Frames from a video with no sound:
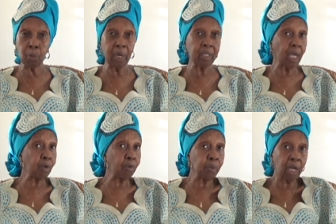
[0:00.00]
where they
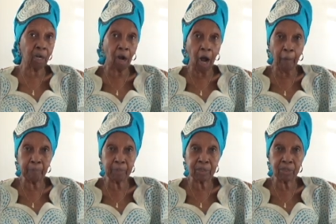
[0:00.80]
grew their
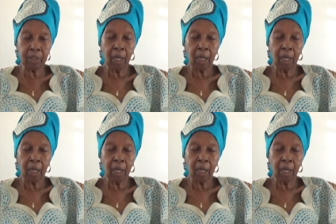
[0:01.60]
crops.